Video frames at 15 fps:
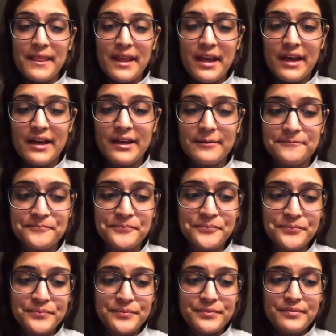
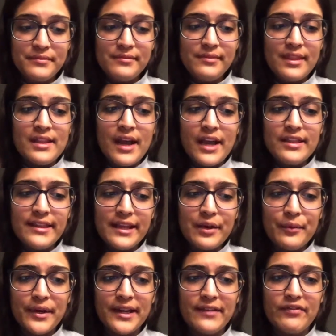I think
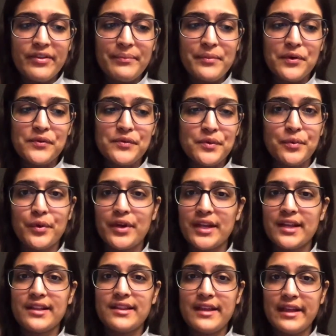one of the most
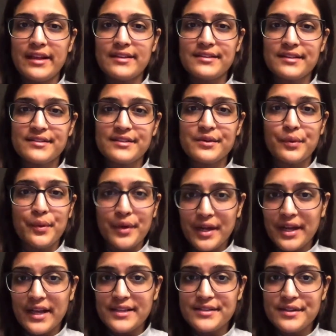rewarding things as an
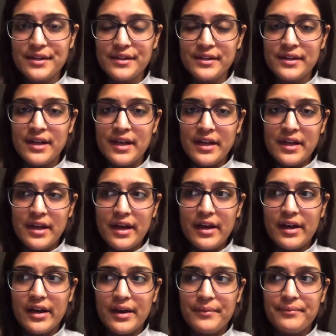organizer,
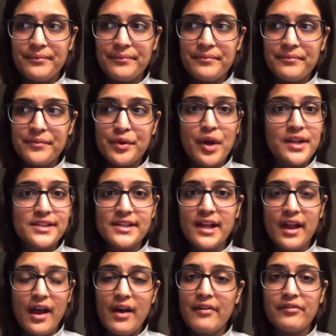granted I
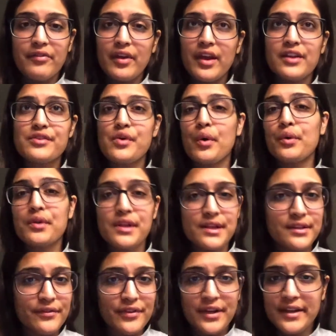have a totally
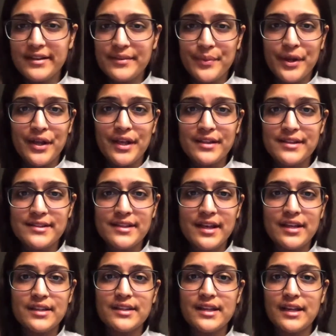different experience
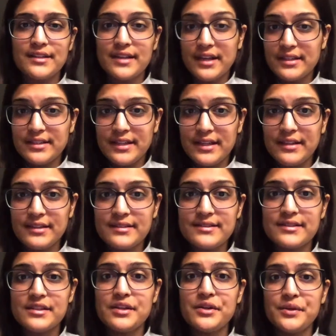than the attendees
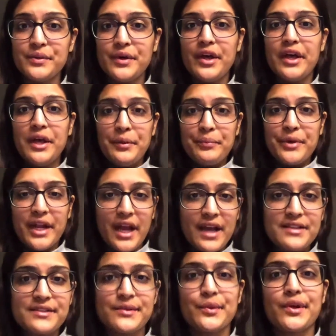do, but
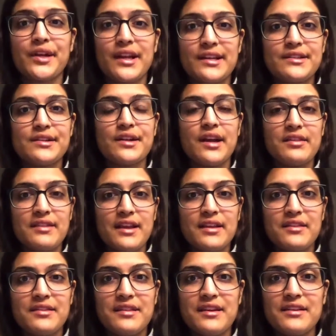as an organizer, I
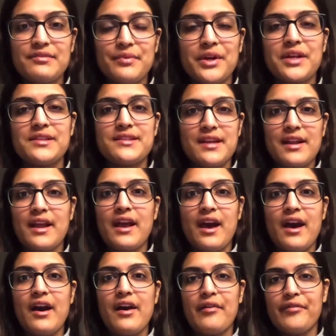think the experience that I
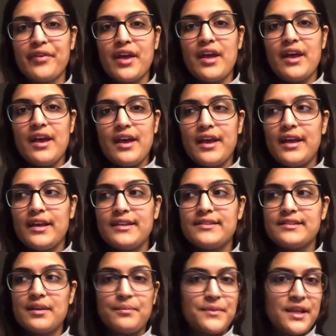have is
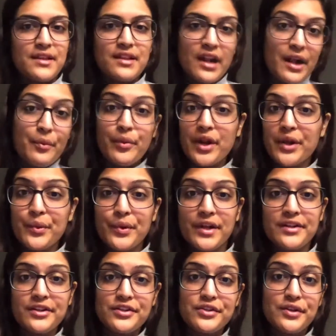something that I wouldn't want
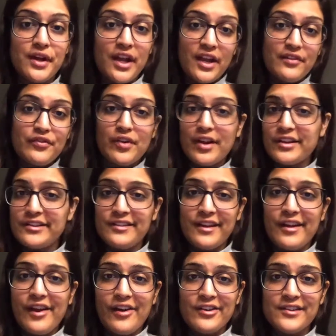to trade for anything
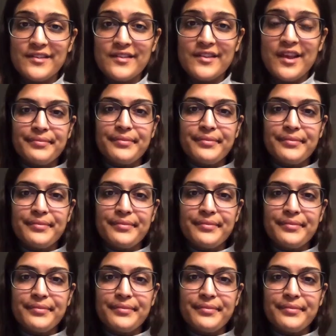else.